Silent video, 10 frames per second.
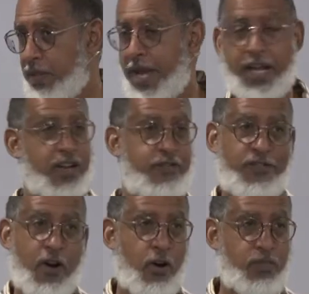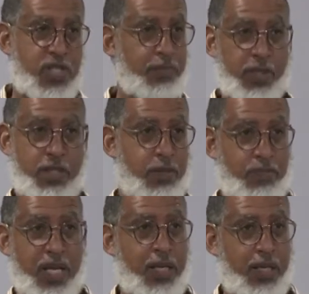and confirm something to
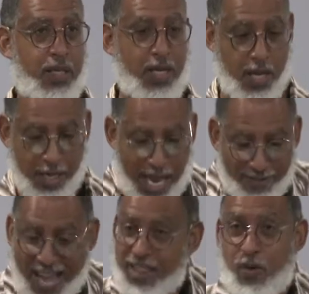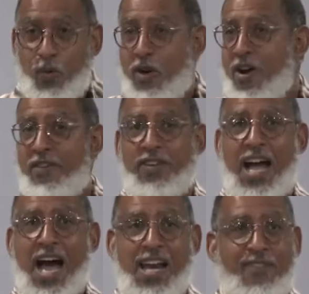me. And I've got the Word of
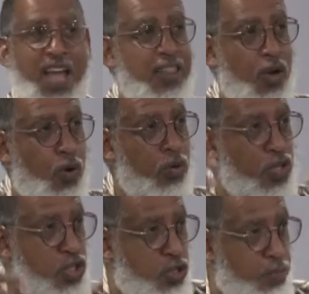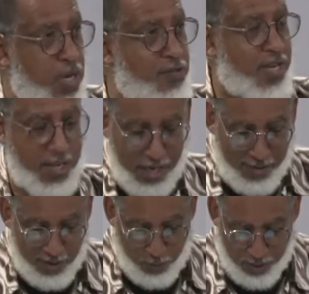God and I've got the Holy Spirit
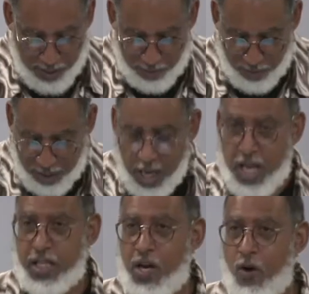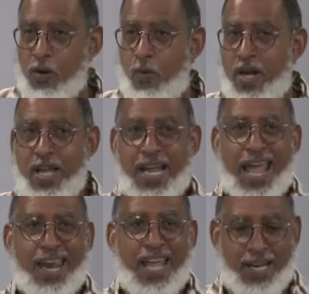living within me. The only one
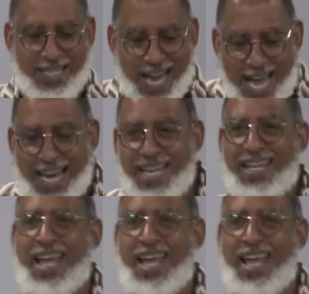that, that died and